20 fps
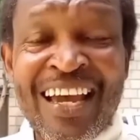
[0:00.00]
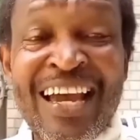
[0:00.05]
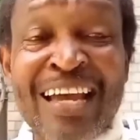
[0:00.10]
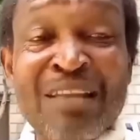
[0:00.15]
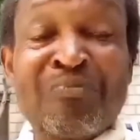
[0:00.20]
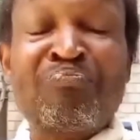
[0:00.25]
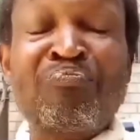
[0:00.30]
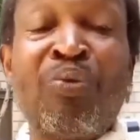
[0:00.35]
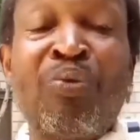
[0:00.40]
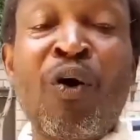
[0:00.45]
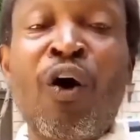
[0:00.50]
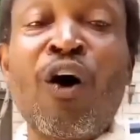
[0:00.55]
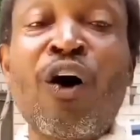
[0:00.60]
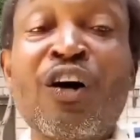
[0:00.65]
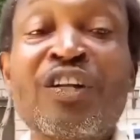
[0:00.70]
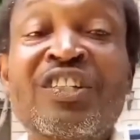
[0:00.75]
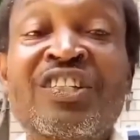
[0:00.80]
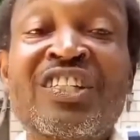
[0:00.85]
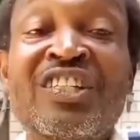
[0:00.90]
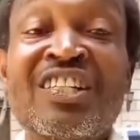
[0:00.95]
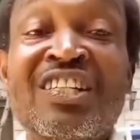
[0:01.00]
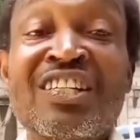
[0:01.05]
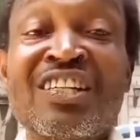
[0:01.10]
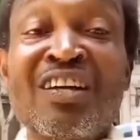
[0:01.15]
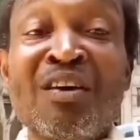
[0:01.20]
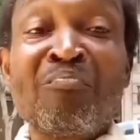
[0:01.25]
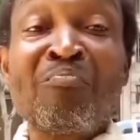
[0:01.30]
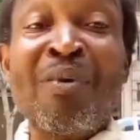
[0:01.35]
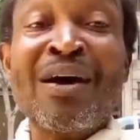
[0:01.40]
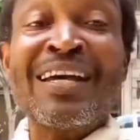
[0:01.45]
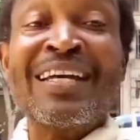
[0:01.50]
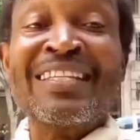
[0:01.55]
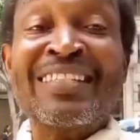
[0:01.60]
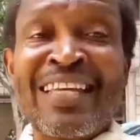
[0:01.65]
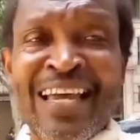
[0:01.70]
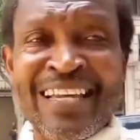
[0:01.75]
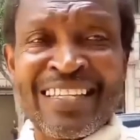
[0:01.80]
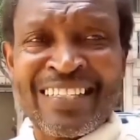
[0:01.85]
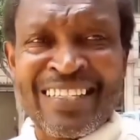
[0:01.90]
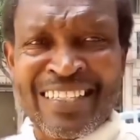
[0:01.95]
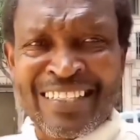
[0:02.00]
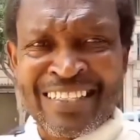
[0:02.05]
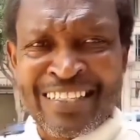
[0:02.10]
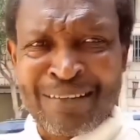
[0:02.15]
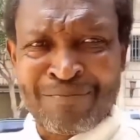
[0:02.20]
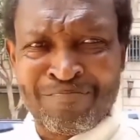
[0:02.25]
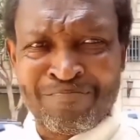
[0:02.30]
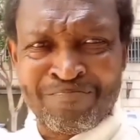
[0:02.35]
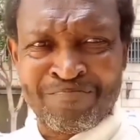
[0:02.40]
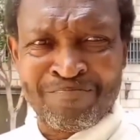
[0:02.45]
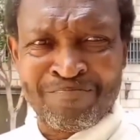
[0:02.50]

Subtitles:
it purged my entire system.